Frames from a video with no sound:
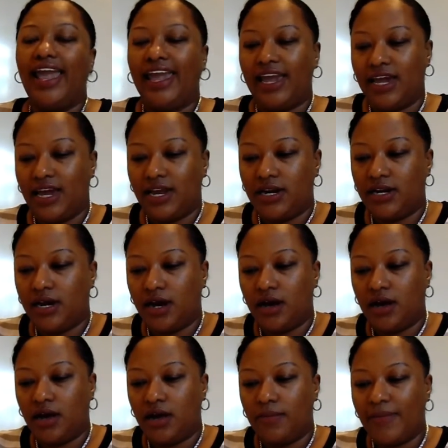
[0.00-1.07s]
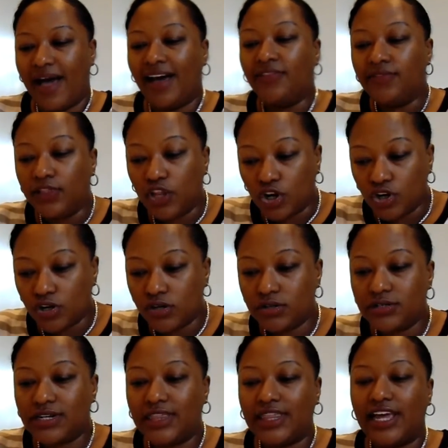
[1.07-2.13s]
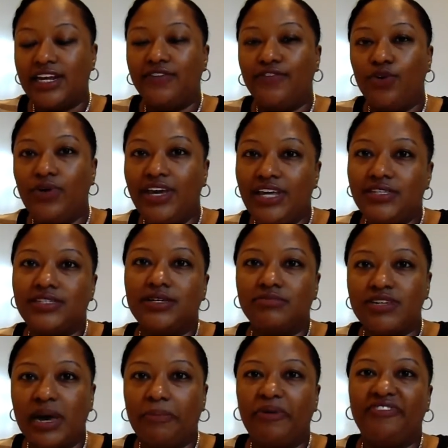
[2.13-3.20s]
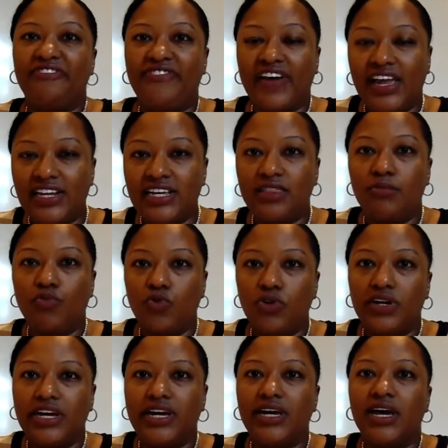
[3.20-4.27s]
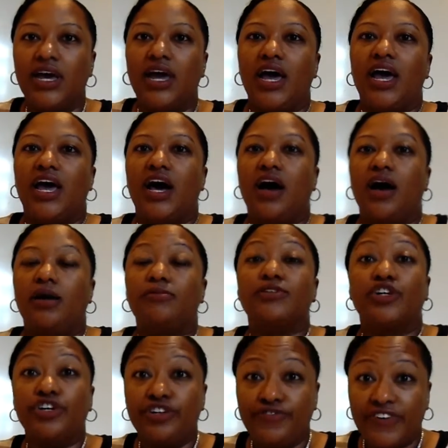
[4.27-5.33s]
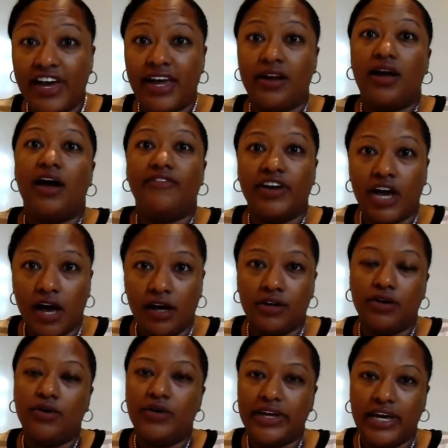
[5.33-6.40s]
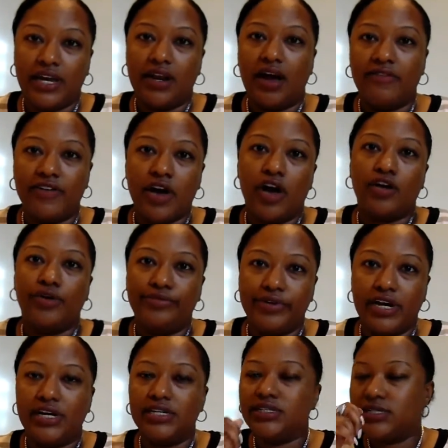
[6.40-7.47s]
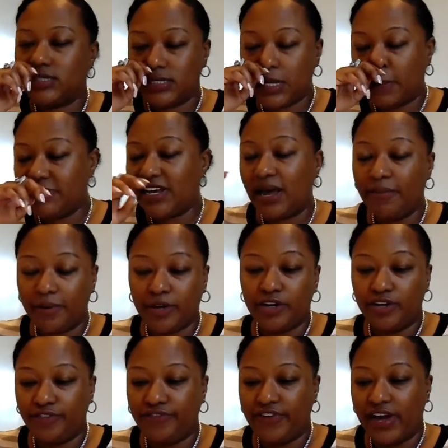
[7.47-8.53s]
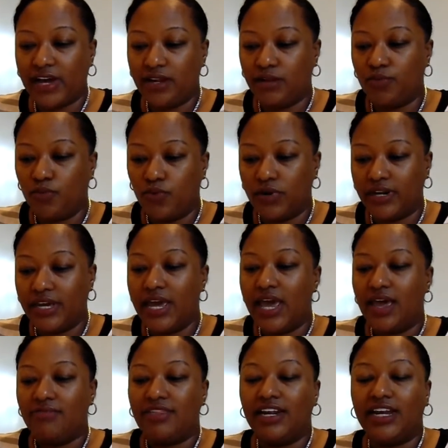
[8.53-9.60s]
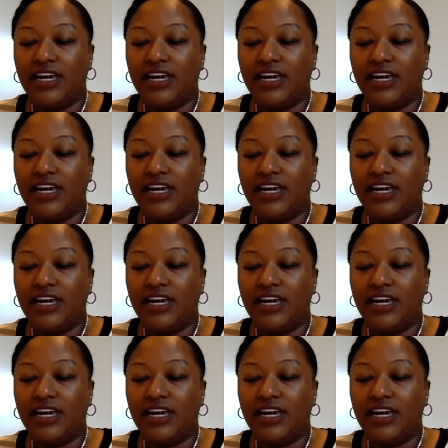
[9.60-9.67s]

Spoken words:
And I've learned that if you eat some type of fat in the morning, good fat, avocado, again, avocado nuts, some type of good fat in the morning, that